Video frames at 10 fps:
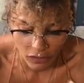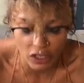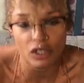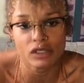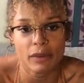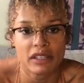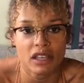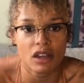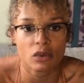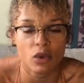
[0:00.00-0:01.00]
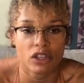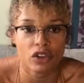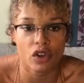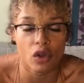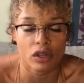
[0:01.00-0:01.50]
depending on what your
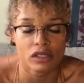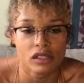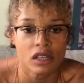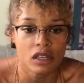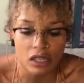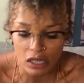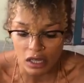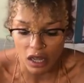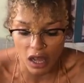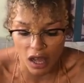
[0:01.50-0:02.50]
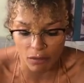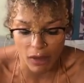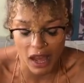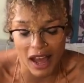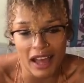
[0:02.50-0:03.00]
goal is.
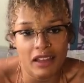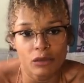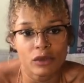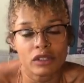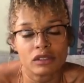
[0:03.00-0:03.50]
I would